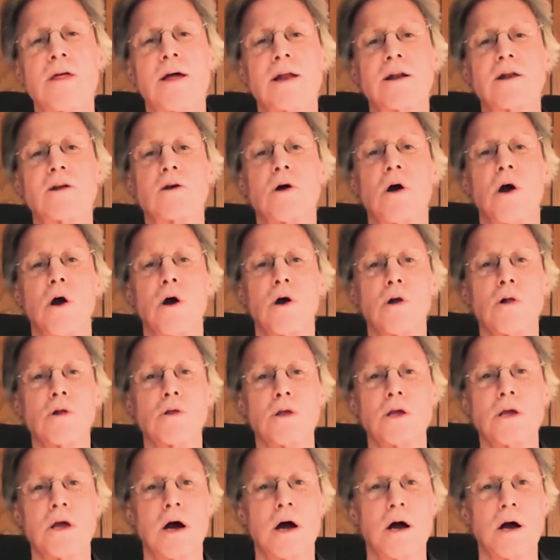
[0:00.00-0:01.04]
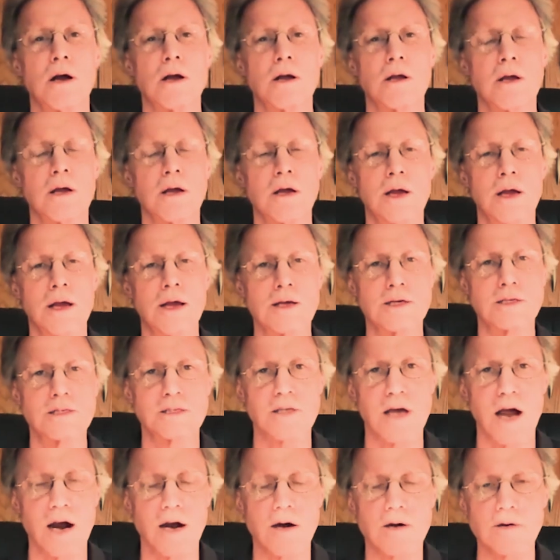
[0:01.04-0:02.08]
that Carl Jung,
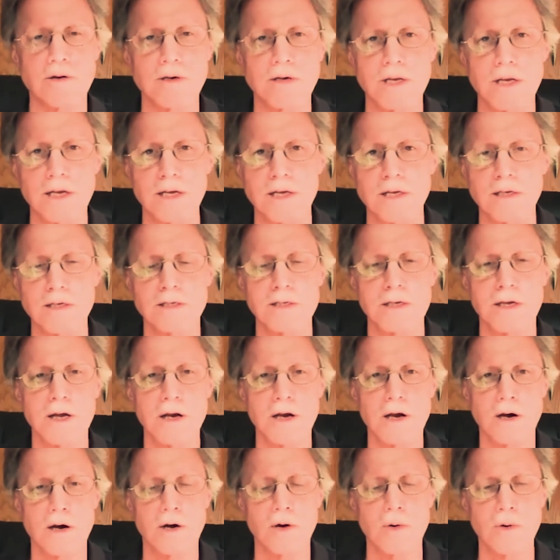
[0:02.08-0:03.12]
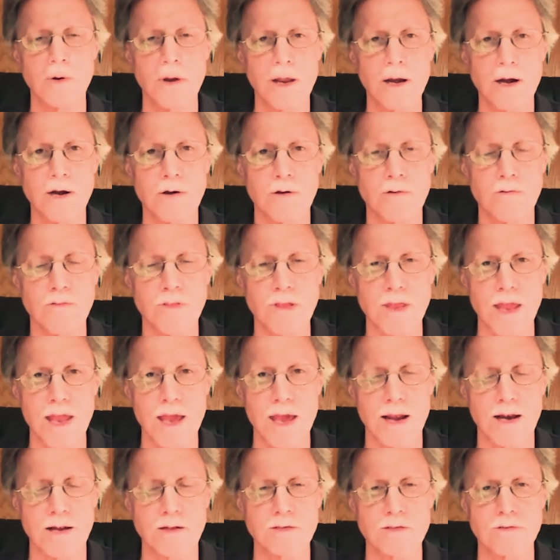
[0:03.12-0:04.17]
Socrates created over the
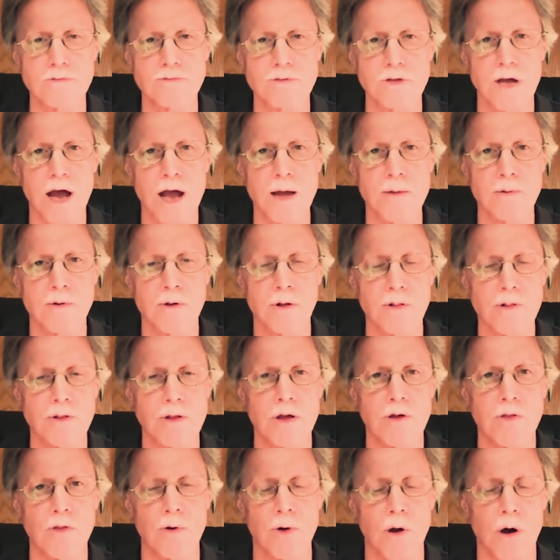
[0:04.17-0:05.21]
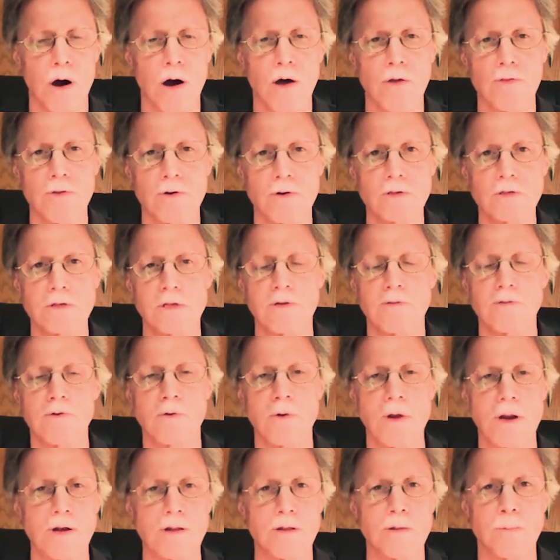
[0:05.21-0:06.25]
annals of time, and all the other authors that have
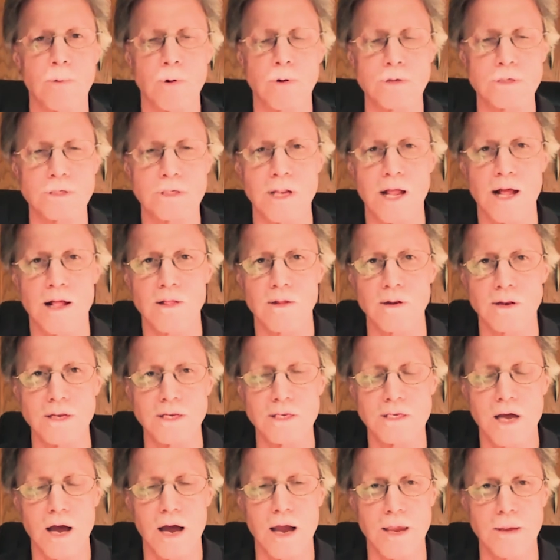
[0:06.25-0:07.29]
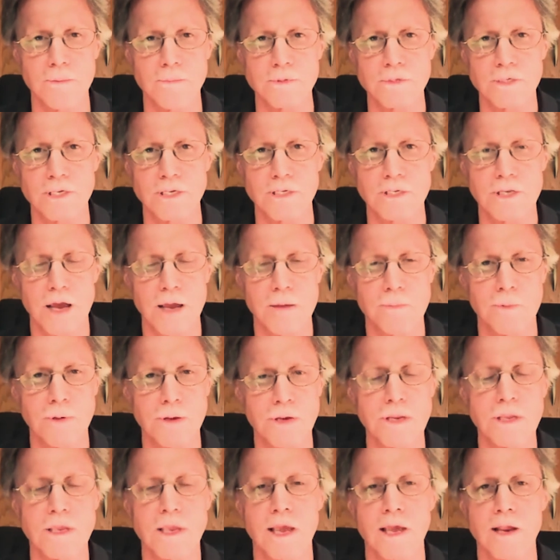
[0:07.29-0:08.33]
created the personality types and type
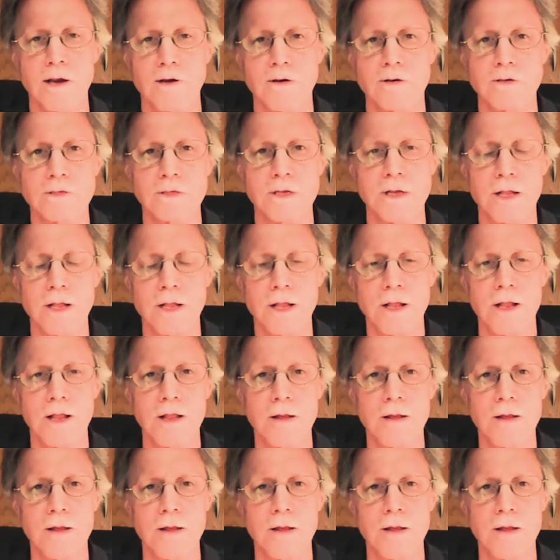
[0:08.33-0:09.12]
indicators.